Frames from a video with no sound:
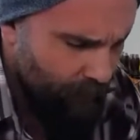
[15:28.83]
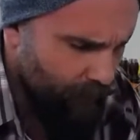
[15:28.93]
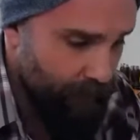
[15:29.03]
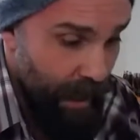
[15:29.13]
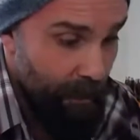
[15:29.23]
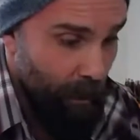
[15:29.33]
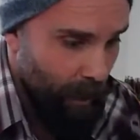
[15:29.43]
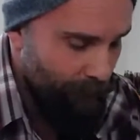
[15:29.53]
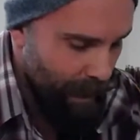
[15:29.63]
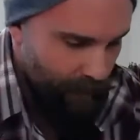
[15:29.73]

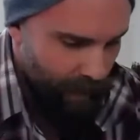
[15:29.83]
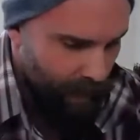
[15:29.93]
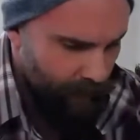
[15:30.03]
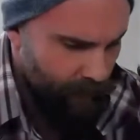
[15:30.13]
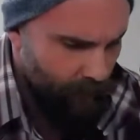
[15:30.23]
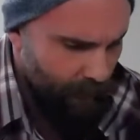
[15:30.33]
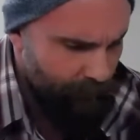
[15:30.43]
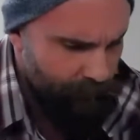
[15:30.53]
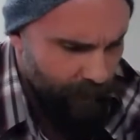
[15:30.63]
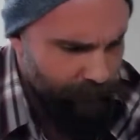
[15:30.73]
Damar maybe, I don't know.
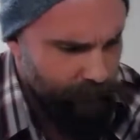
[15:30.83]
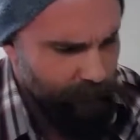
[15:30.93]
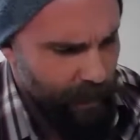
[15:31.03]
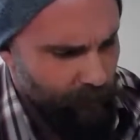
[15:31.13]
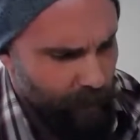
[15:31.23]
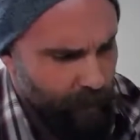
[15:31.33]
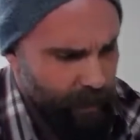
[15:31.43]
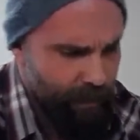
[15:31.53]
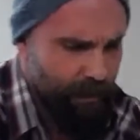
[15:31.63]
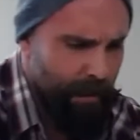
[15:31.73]
I've never heard
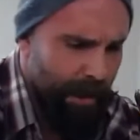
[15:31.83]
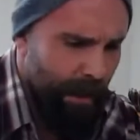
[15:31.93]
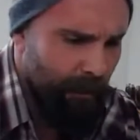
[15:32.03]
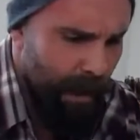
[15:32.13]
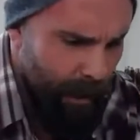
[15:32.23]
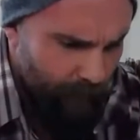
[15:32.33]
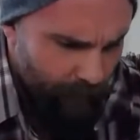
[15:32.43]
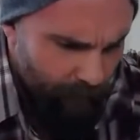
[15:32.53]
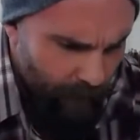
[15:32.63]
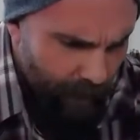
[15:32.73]
it said out loud,
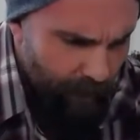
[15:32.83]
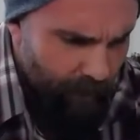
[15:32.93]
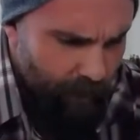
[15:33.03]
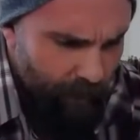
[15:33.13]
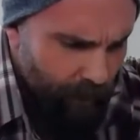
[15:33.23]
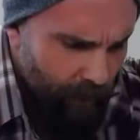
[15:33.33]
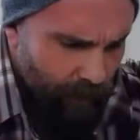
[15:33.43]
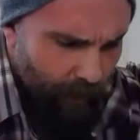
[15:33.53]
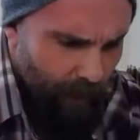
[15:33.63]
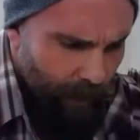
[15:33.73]
right?
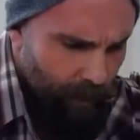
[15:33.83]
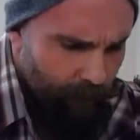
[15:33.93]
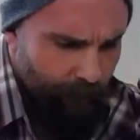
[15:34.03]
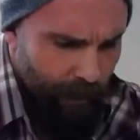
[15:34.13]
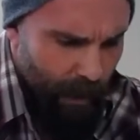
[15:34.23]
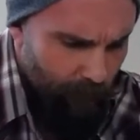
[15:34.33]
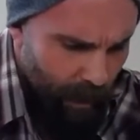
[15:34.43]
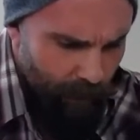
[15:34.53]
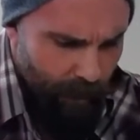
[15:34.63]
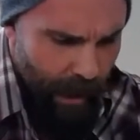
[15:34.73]
I'm
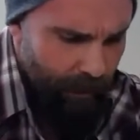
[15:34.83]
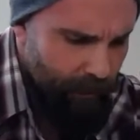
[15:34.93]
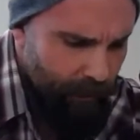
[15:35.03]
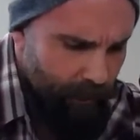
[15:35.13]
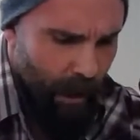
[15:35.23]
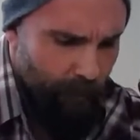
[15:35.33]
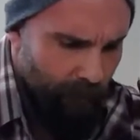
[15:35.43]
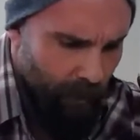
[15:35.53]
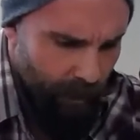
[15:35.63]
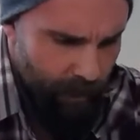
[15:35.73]
not that type
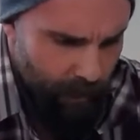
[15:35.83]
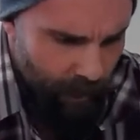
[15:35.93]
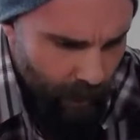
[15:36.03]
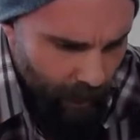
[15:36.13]
of artist.